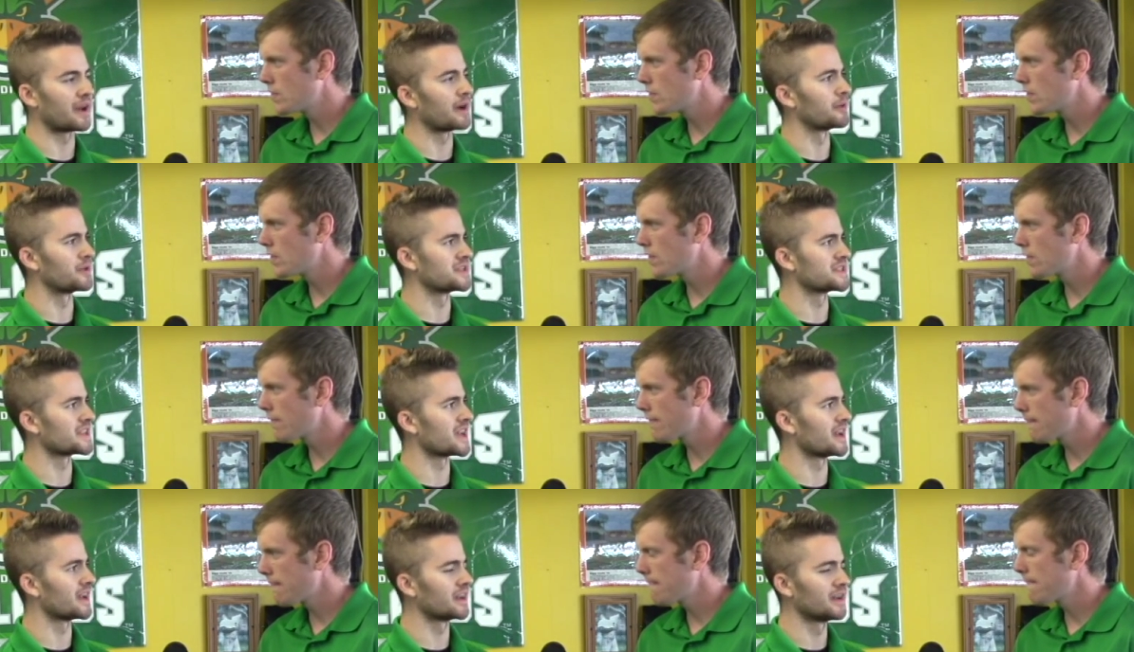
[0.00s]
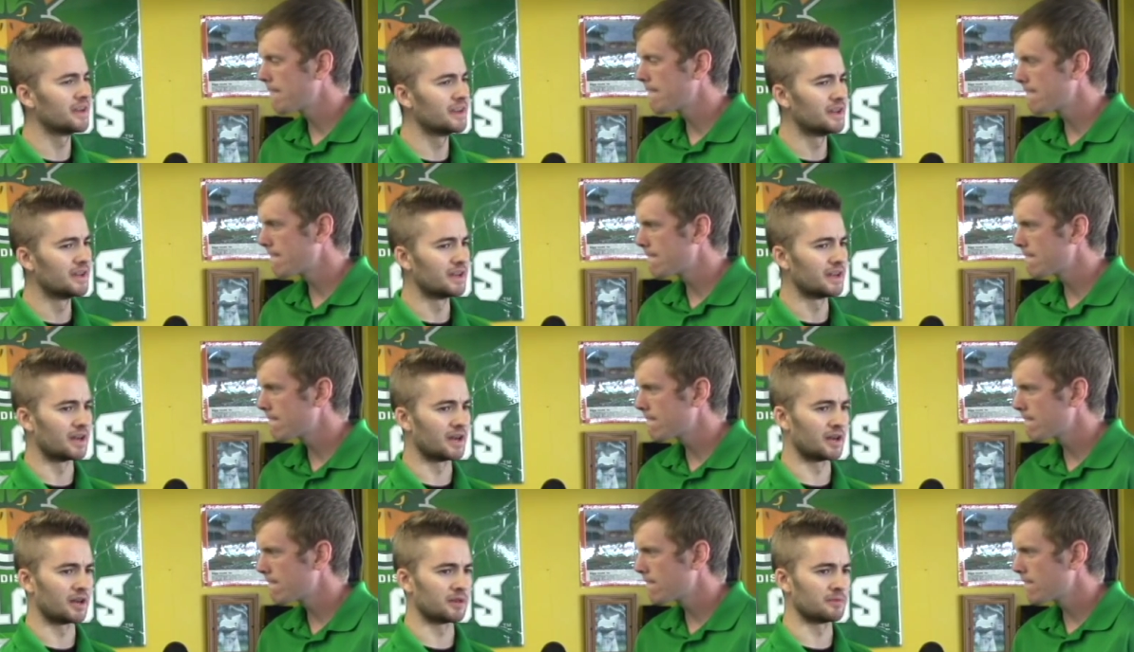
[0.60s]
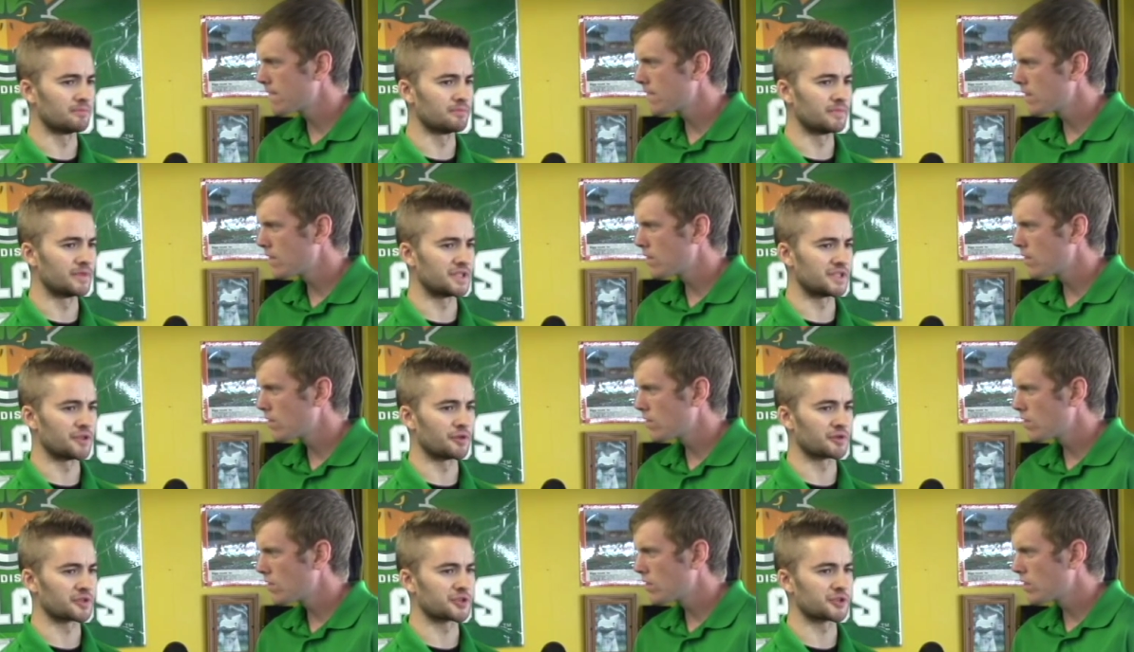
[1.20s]
Speaker 1: I would say um,
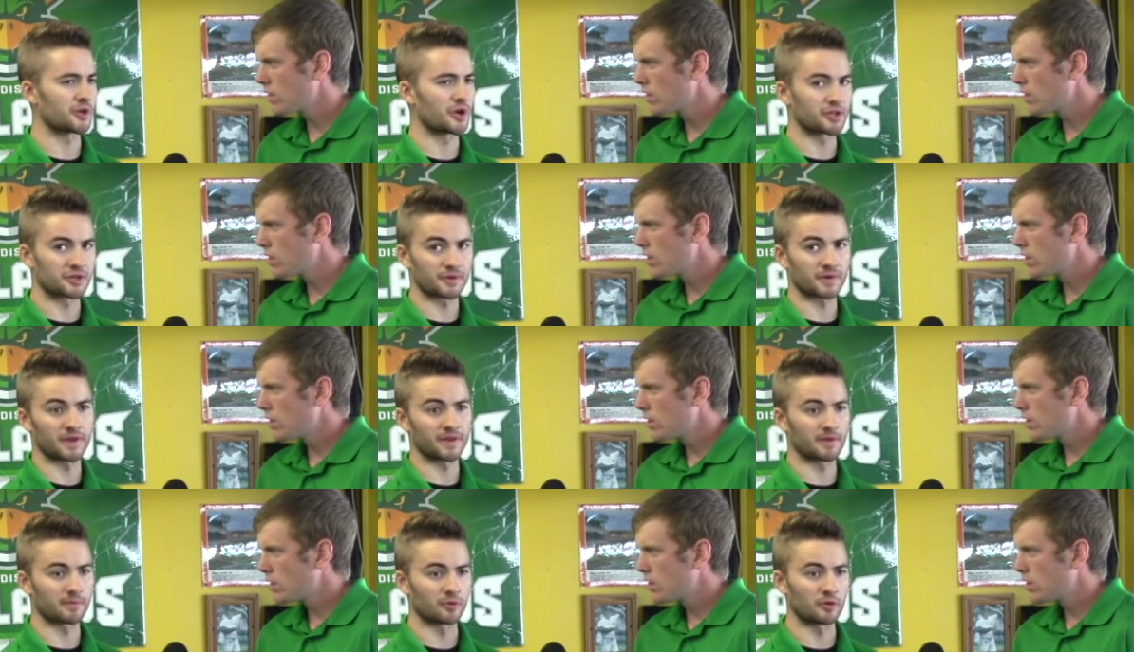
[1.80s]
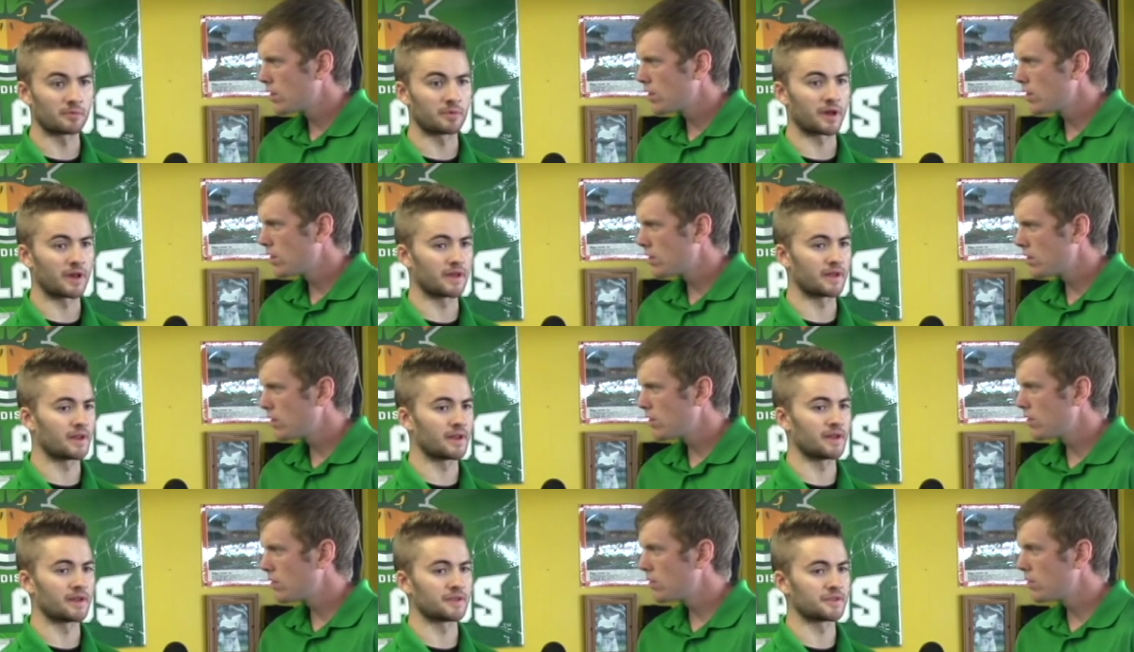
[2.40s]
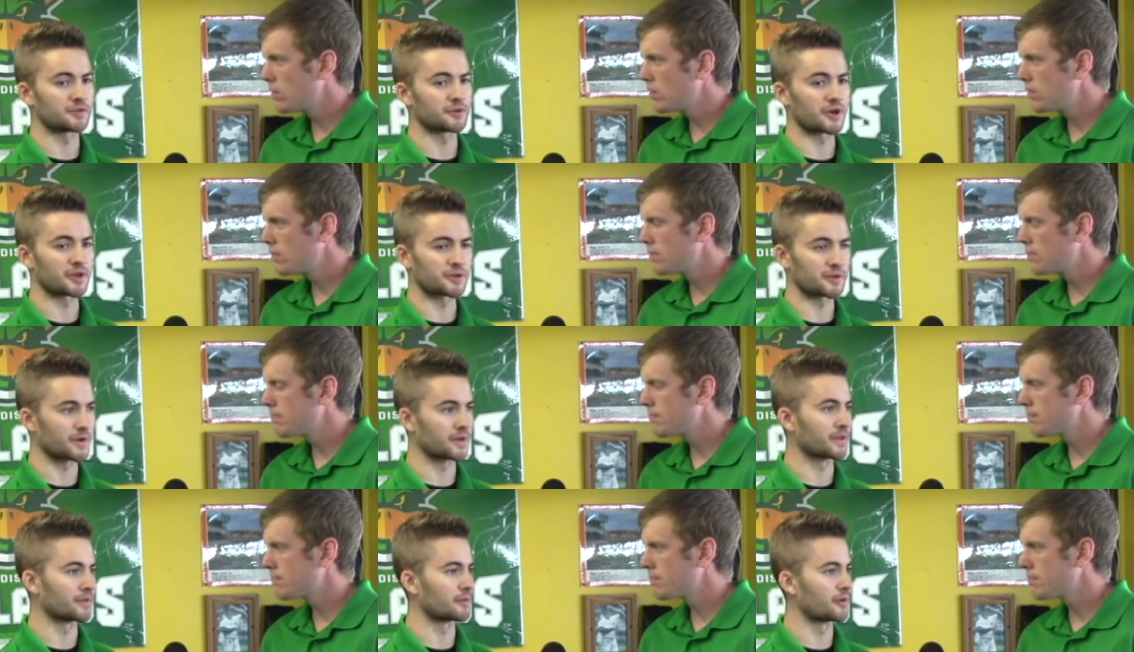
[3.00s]
is you know structuring the bullpen and
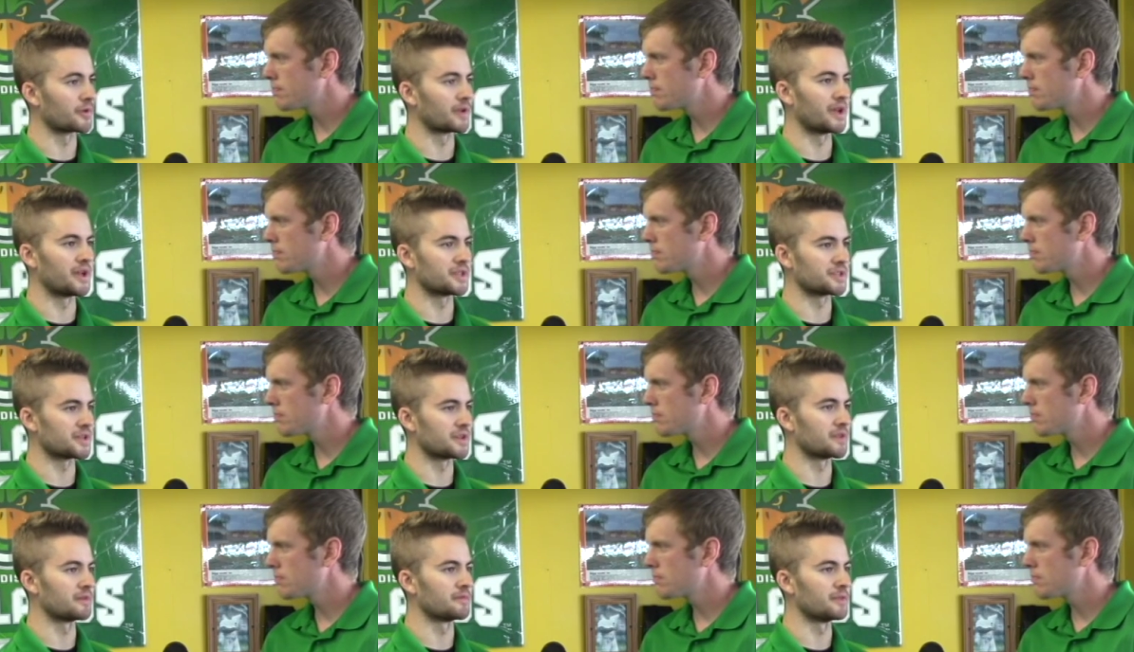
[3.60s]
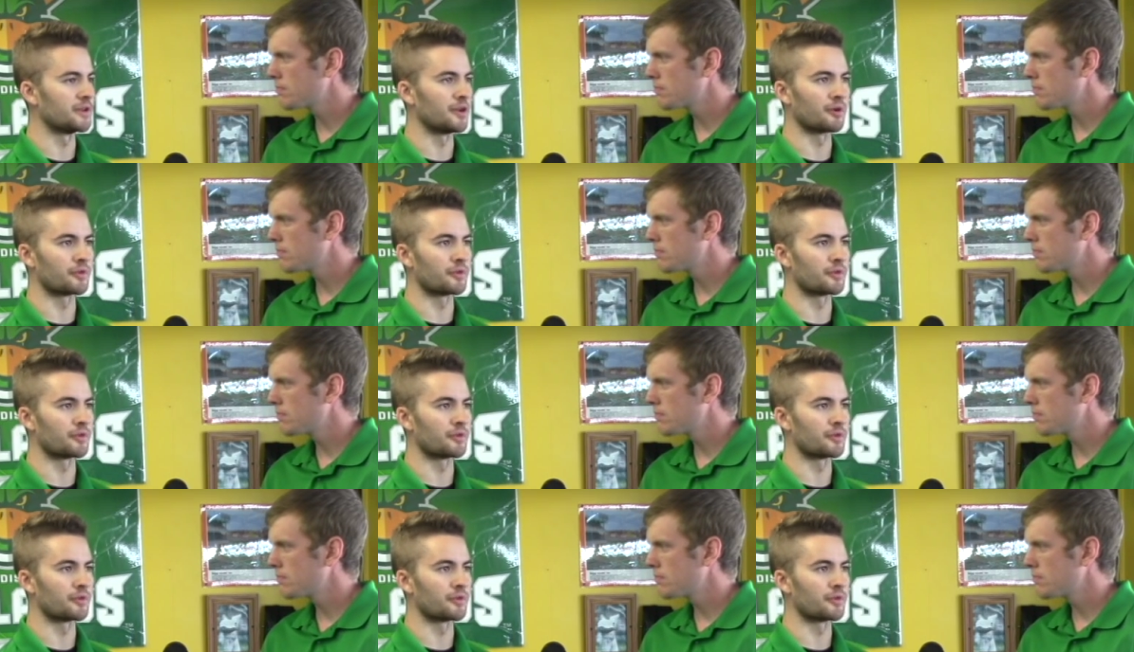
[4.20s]
structuring the rotation.